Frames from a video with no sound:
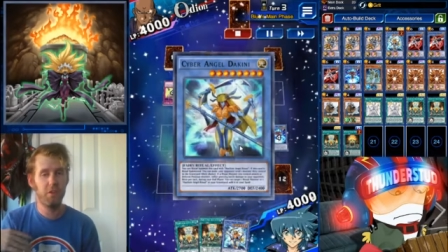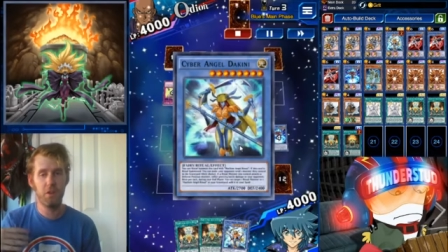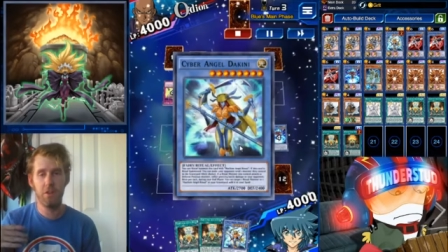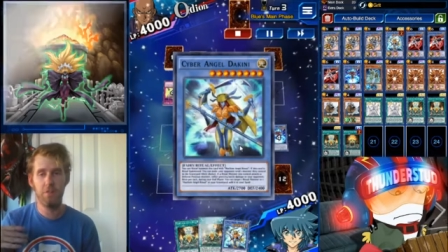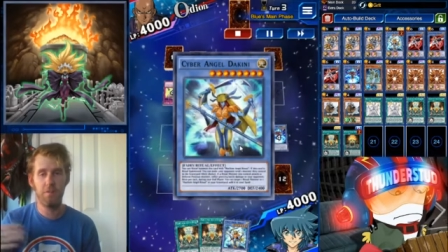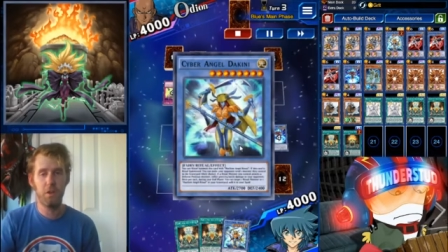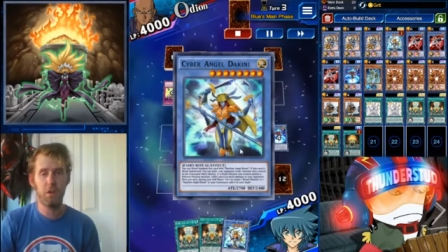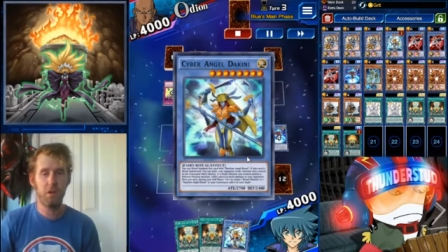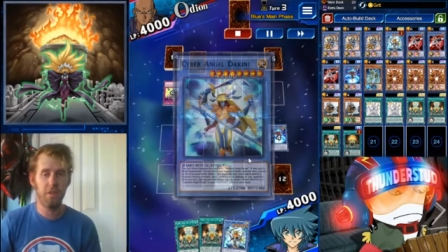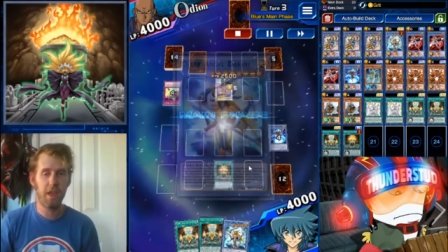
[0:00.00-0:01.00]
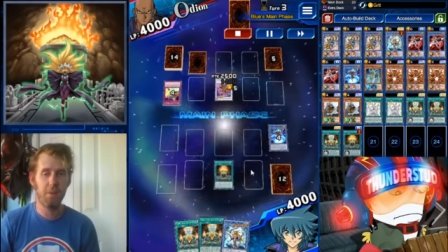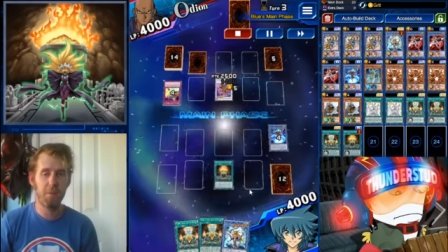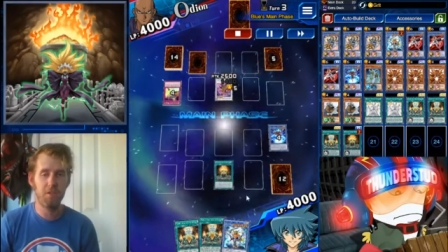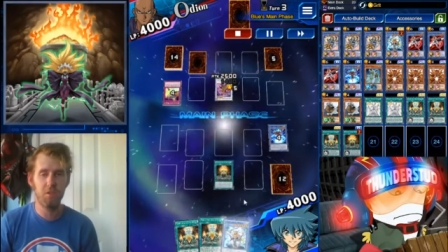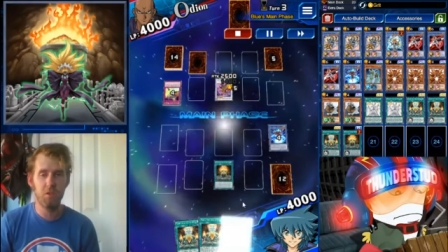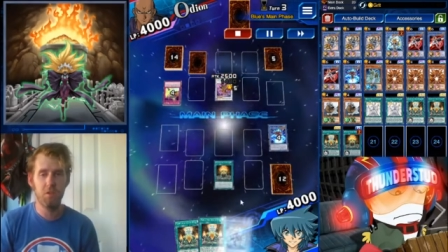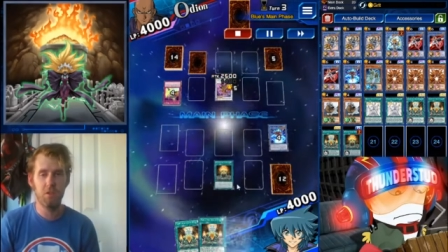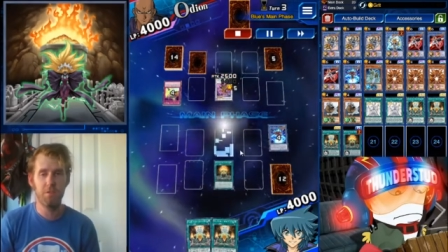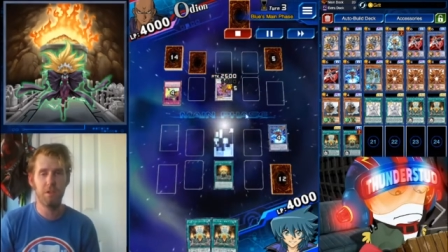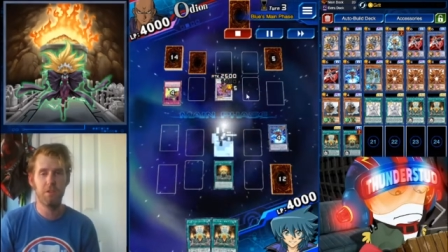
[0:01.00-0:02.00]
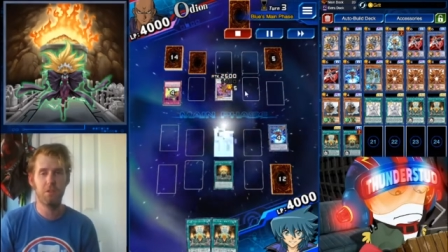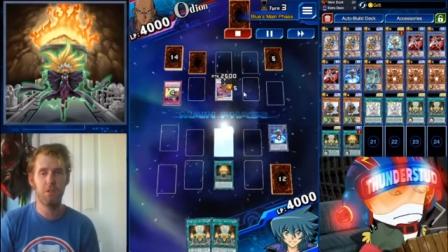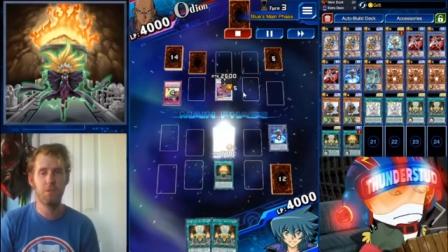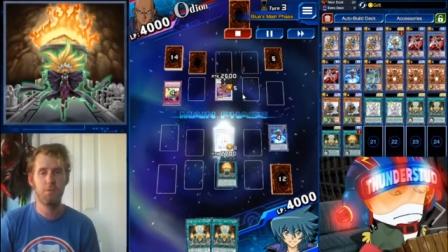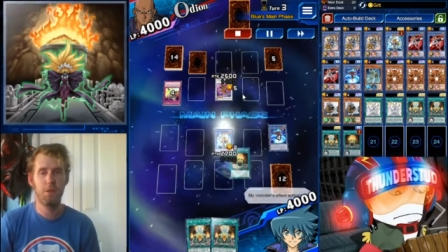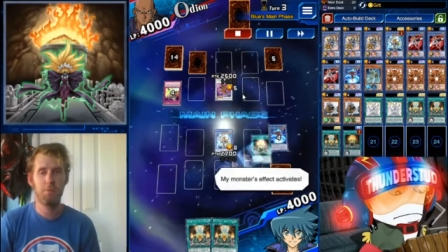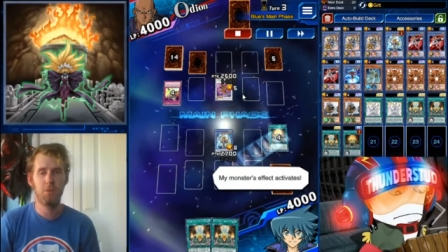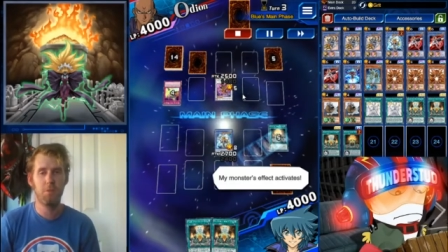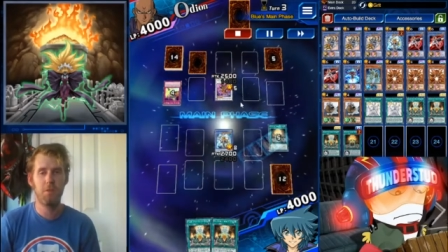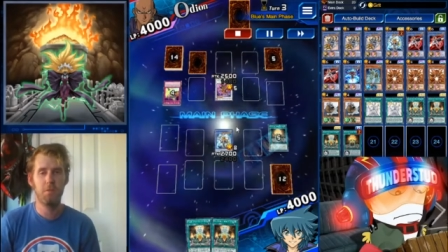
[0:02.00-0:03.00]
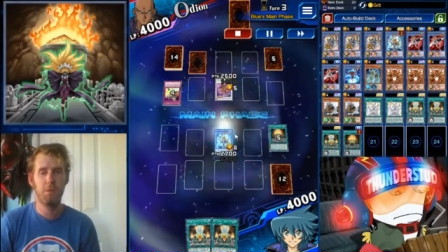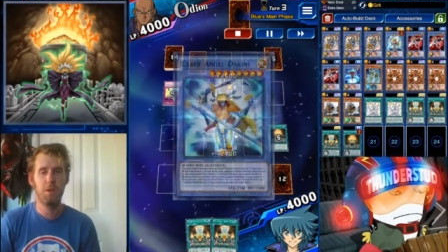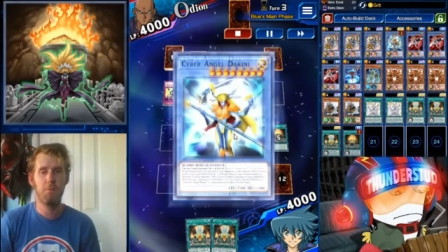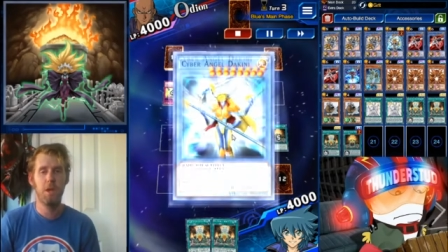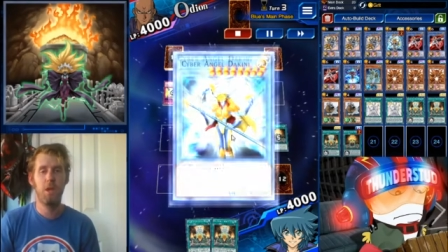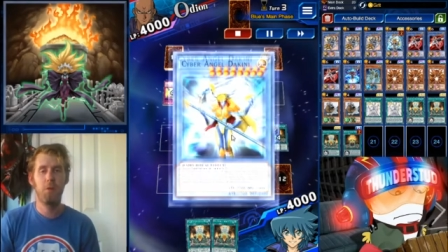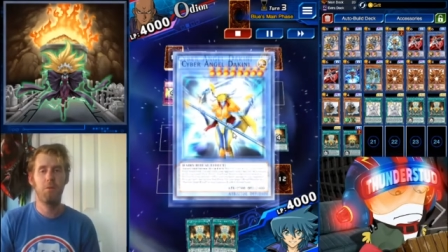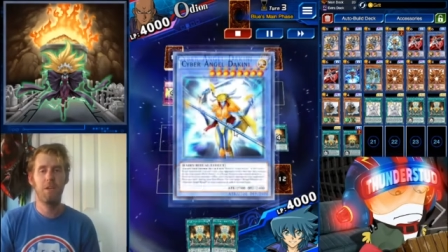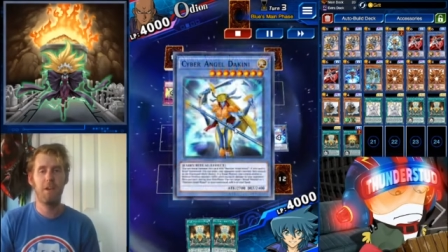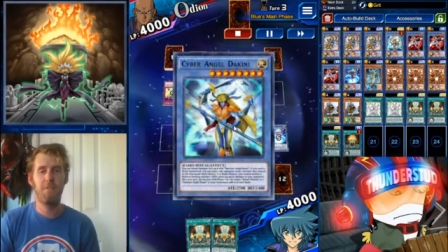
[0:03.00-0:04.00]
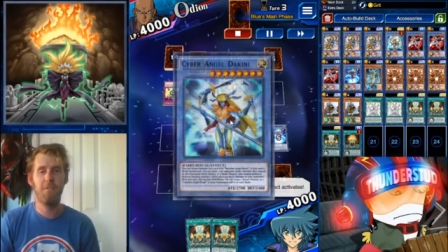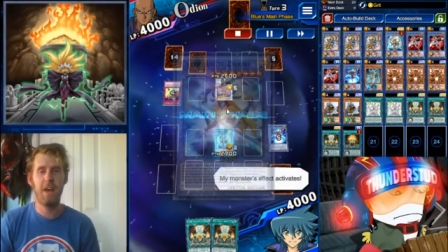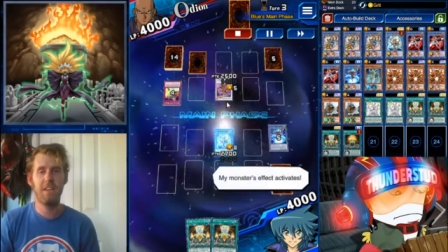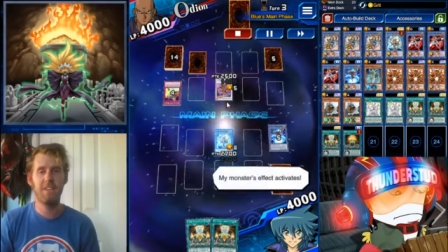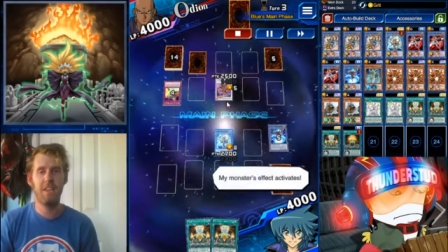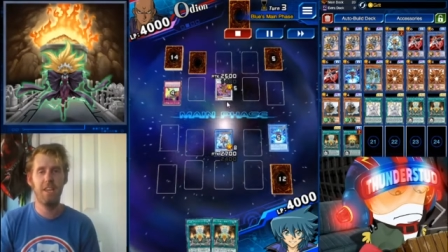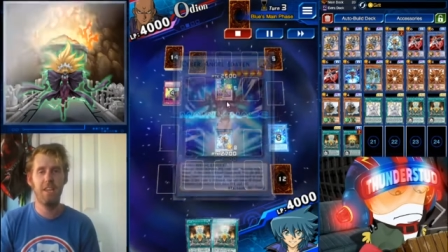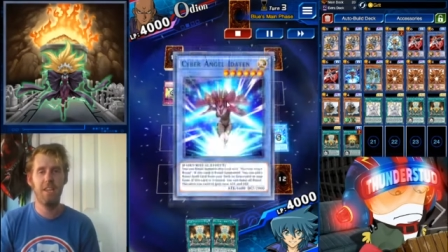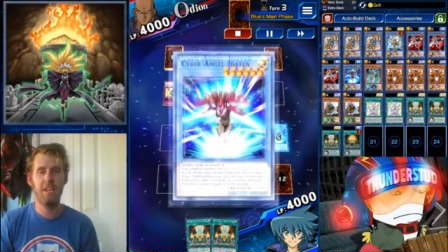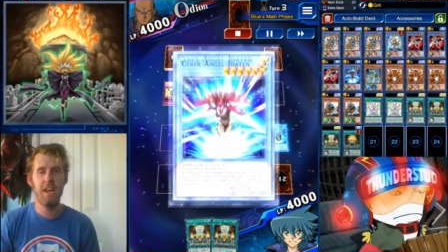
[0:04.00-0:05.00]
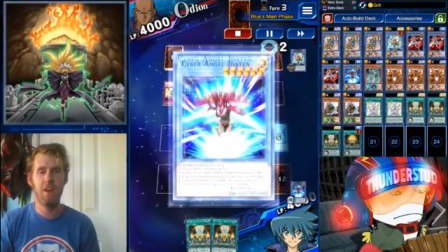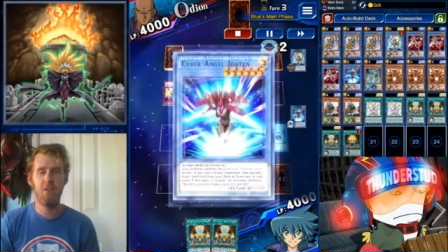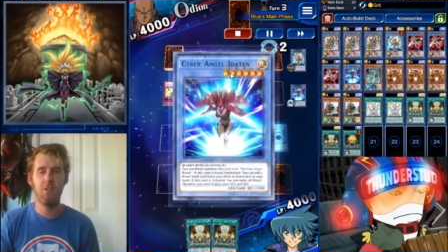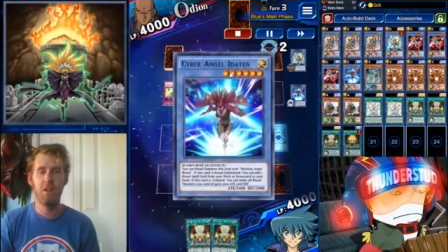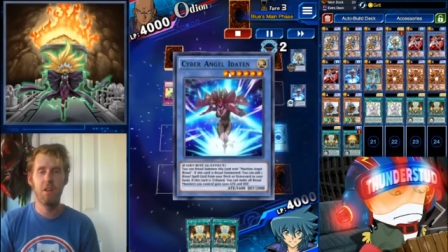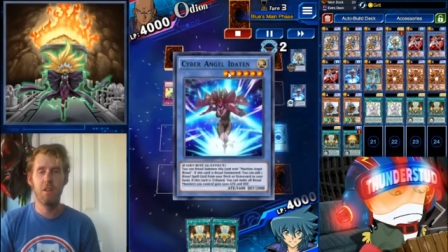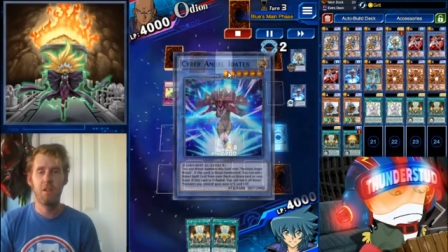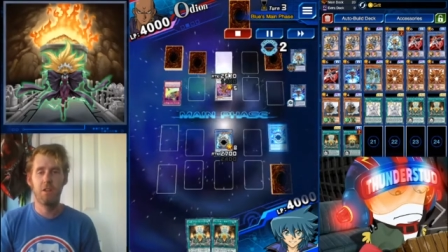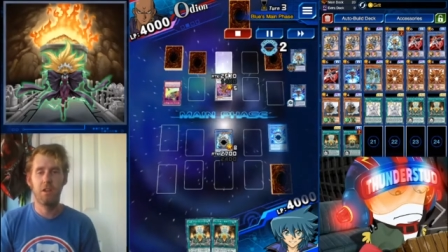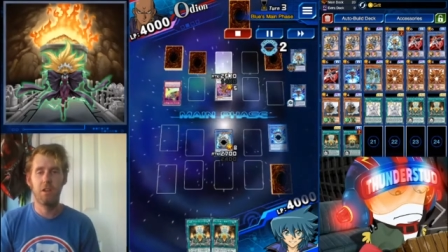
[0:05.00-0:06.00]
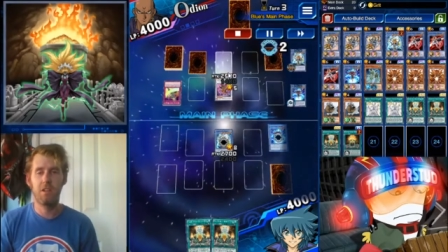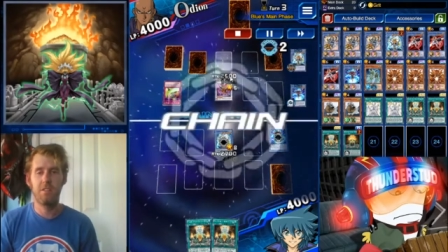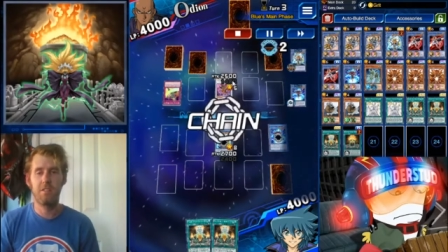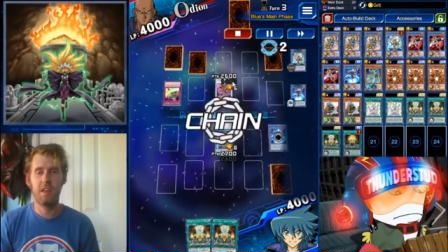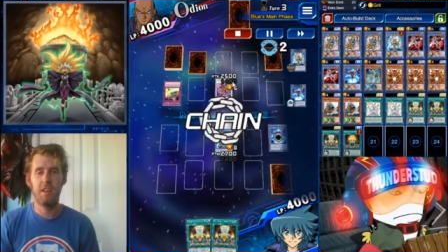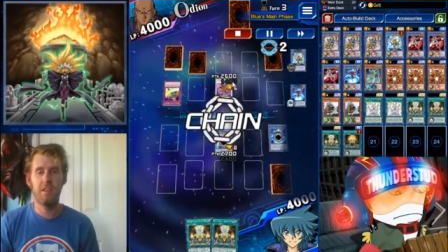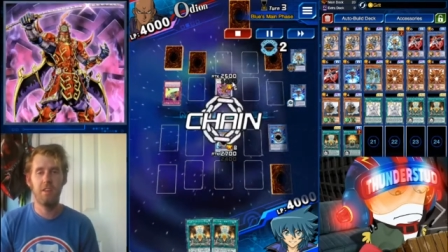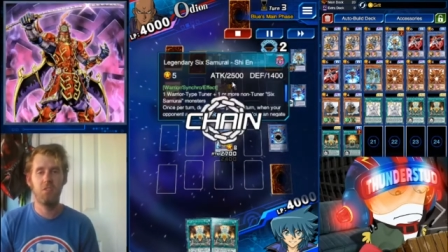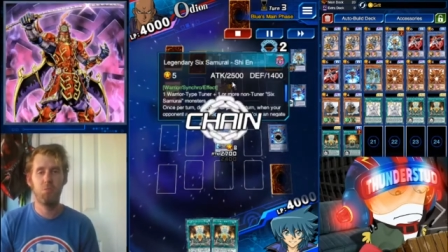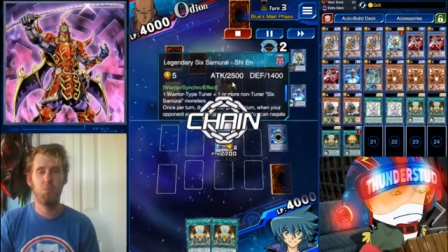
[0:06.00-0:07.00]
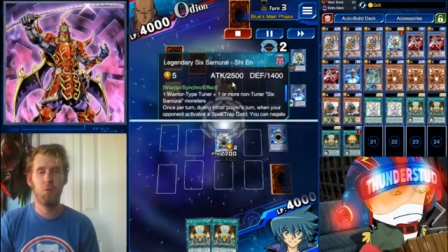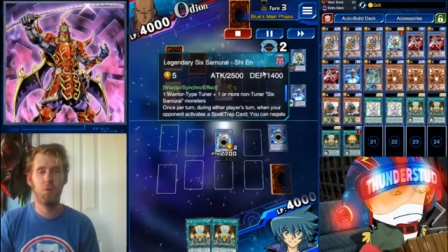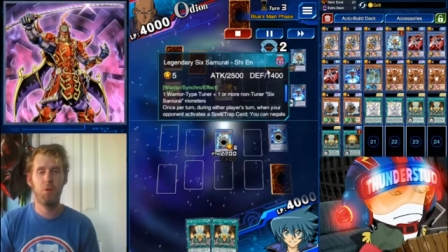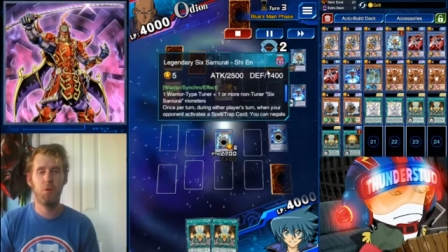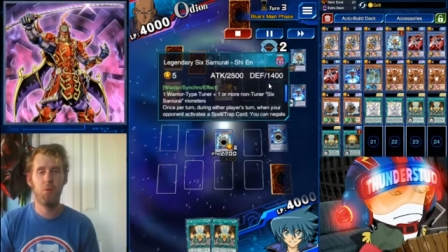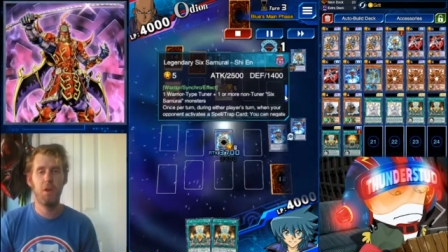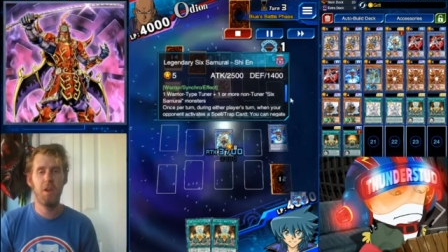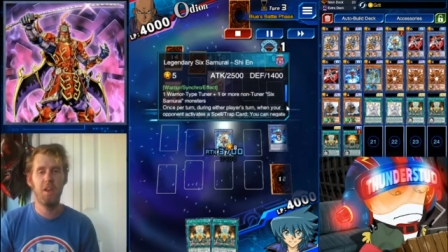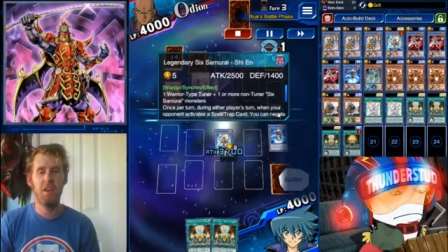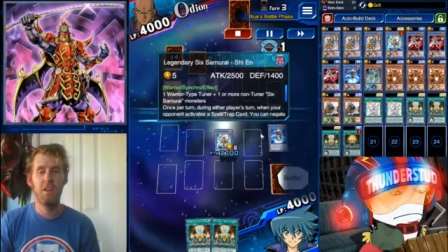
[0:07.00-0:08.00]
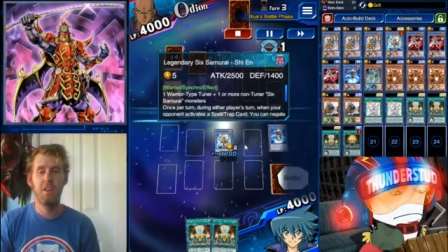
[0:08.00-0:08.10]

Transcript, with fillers: they're in the field or in the hand makes no difference, so that's a big misplay from him. We get a fat Dakini out. Gonna send his boy away.